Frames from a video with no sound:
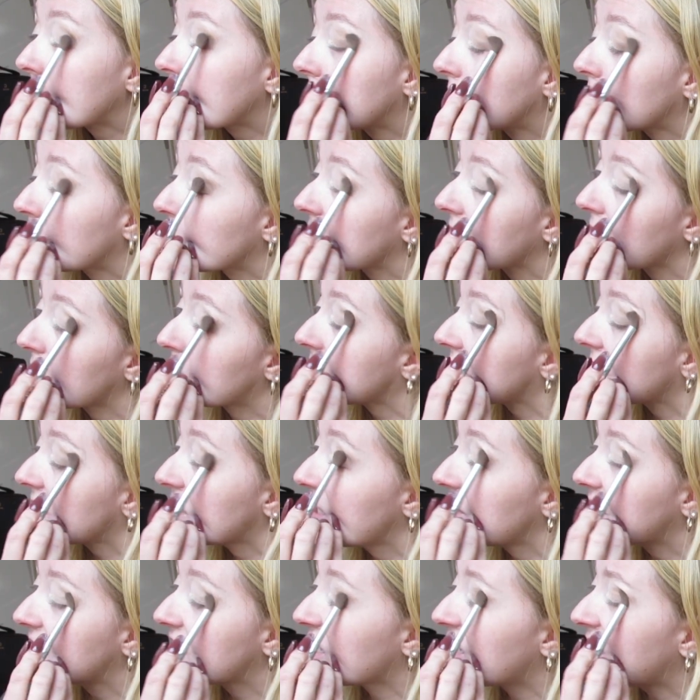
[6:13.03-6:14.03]
And go on the
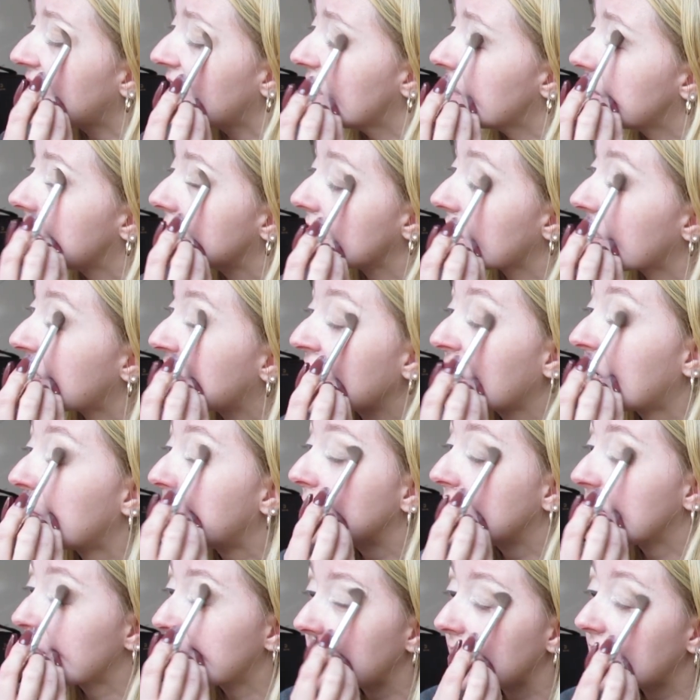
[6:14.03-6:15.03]
left eye, I'm gonna go up a
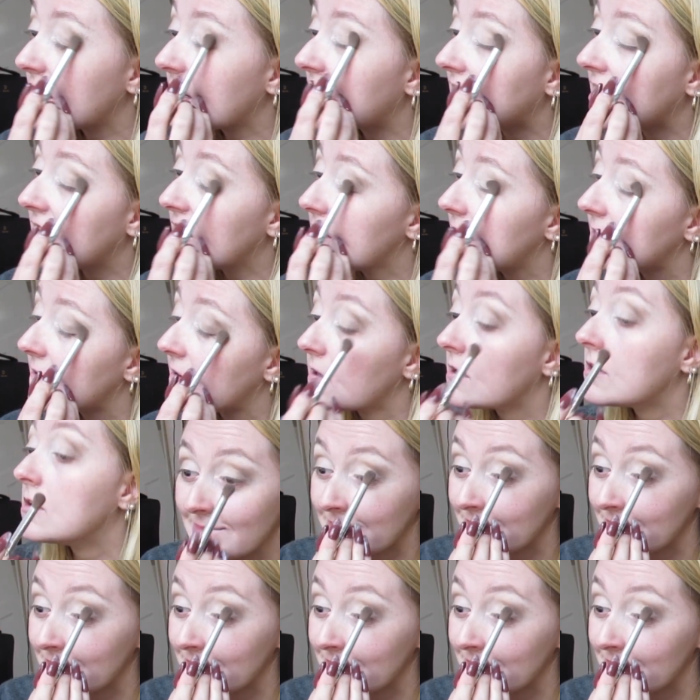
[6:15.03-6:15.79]
little bit higher